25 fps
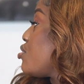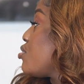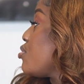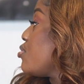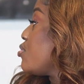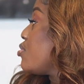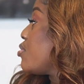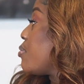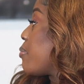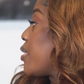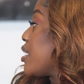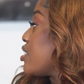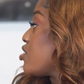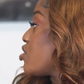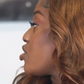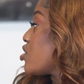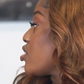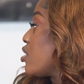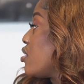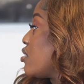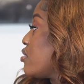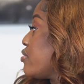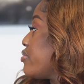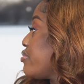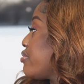two in my
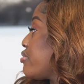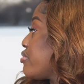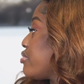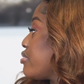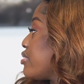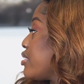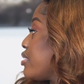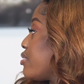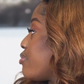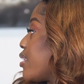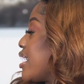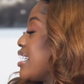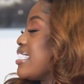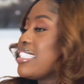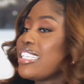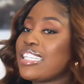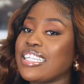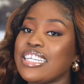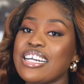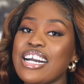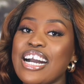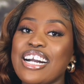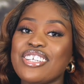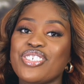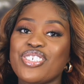shelf right
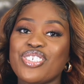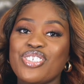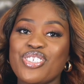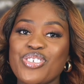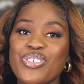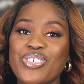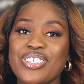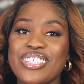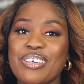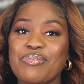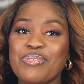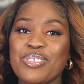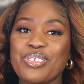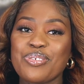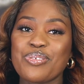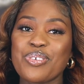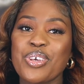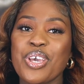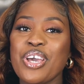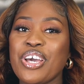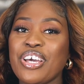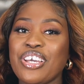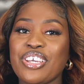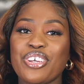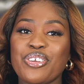there. I just use them to,
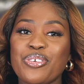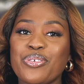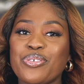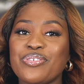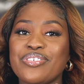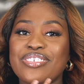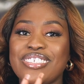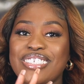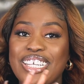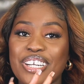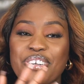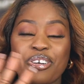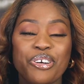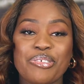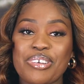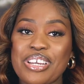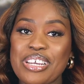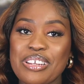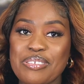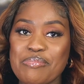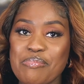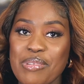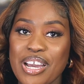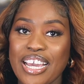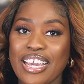you know,
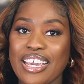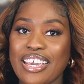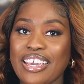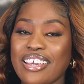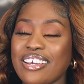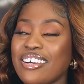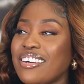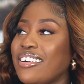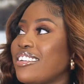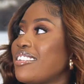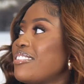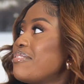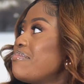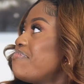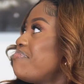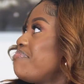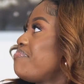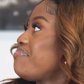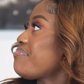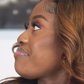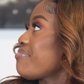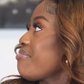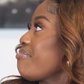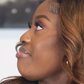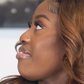decorate my
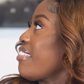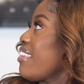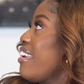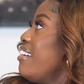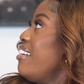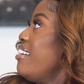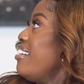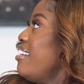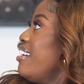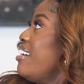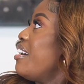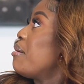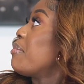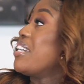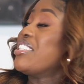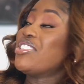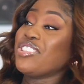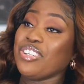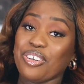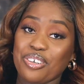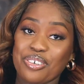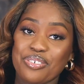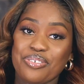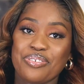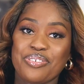my
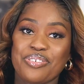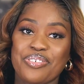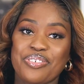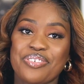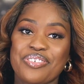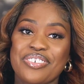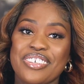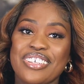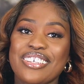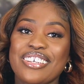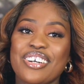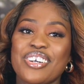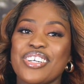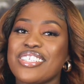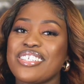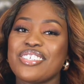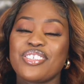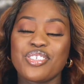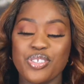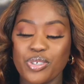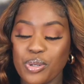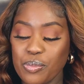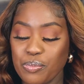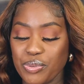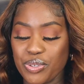shelf, because
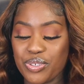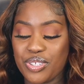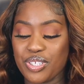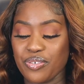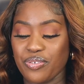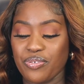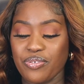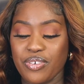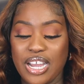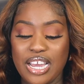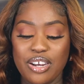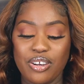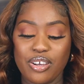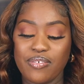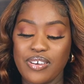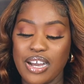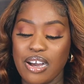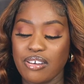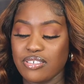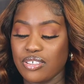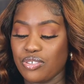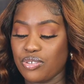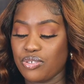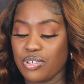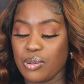it's so beautiful. I love
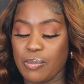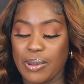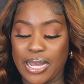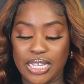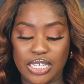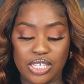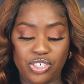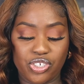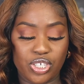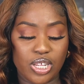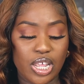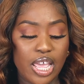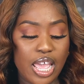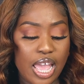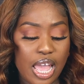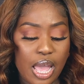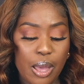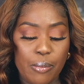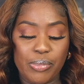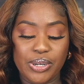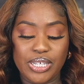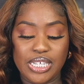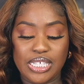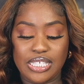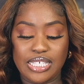how they do their packaging.
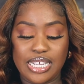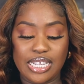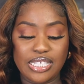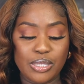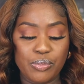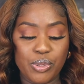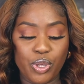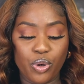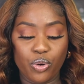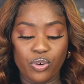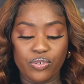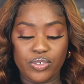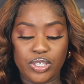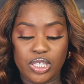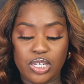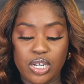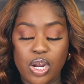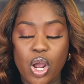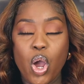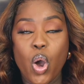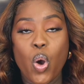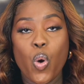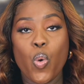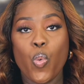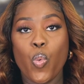But they sent me
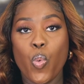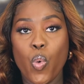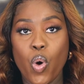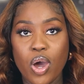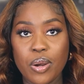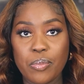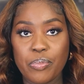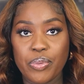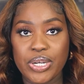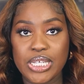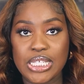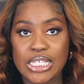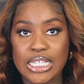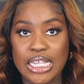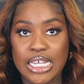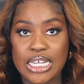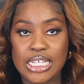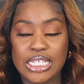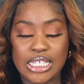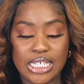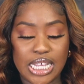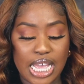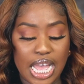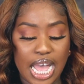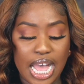over one
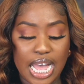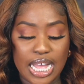bracelet,